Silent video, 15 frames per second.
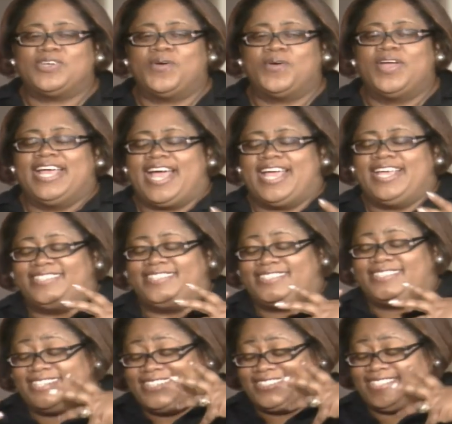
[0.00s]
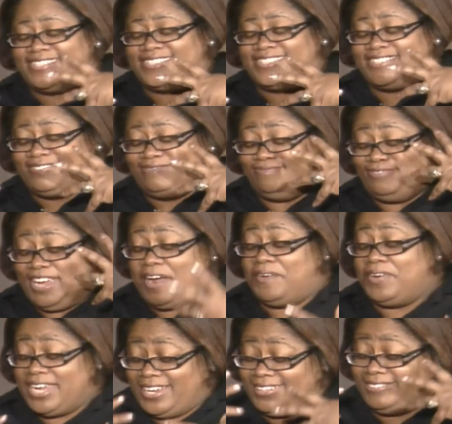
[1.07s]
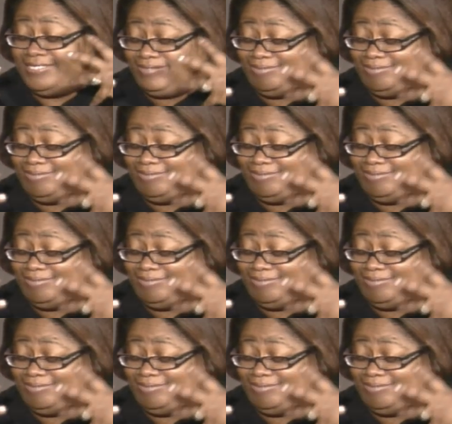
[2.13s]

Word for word: So it's it's very.